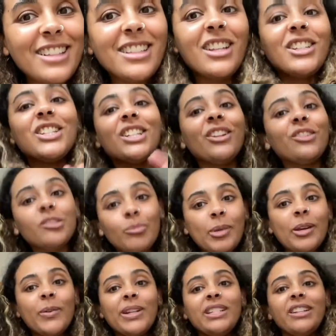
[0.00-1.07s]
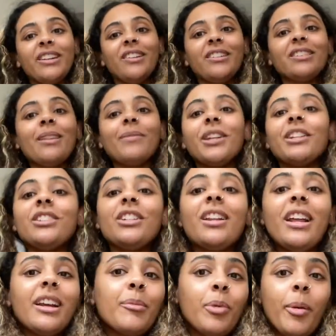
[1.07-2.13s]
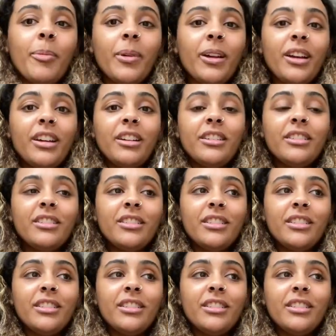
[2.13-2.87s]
There's loads of big windows. I'm gonna do like a proper,